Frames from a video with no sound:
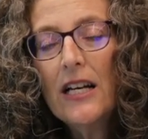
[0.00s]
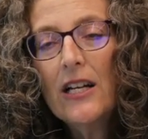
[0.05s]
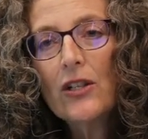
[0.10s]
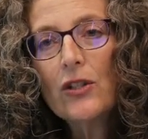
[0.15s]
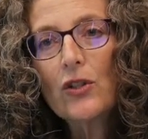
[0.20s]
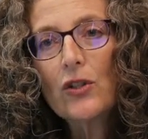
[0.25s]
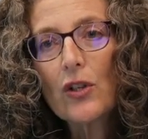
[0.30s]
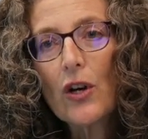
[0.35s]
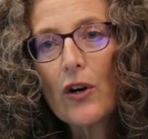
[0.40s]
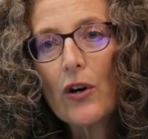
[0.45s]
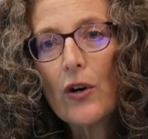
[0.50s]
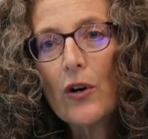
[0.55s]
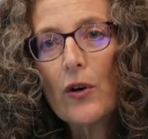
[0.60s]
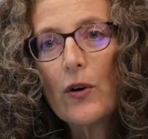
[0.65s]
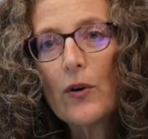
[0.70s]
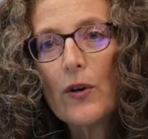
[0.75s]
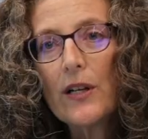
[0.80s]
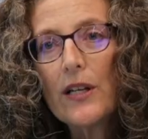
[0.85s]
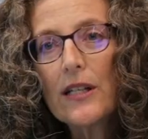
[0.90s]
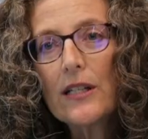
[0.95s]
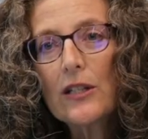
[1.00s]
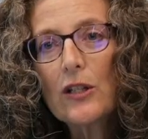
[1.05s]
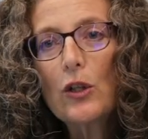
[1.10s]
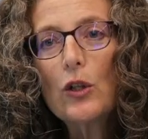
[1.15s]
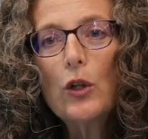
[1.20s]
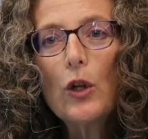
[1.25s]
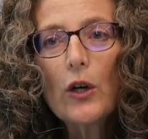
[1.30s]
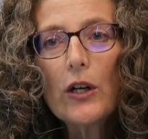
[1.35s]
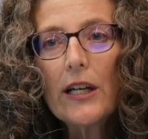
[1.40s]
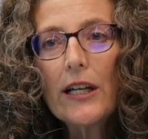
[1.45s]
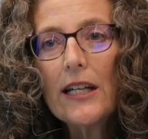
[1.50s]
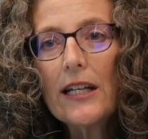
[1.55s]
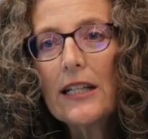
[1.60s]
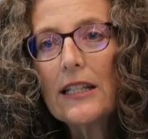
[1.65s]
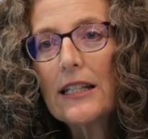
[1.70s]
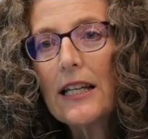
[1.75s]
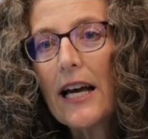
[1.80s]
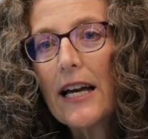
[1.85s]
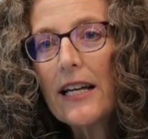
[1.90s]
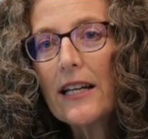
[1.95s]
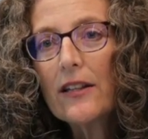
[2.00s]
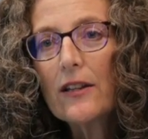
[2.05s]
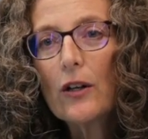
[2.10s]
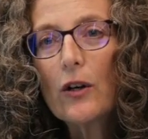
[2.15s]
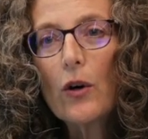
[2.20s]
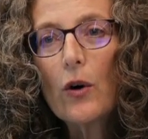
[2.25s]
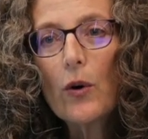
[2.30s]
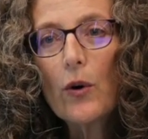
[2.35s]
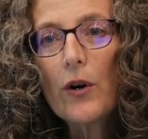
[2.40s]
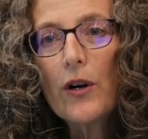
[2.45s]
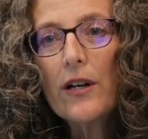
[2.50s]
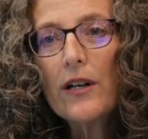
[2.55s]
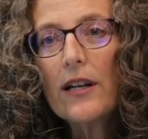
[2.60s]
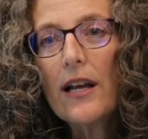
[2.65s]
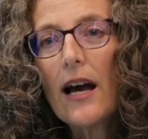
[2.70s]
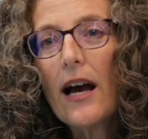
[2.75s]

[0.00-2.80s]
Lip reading: So it's looking like the court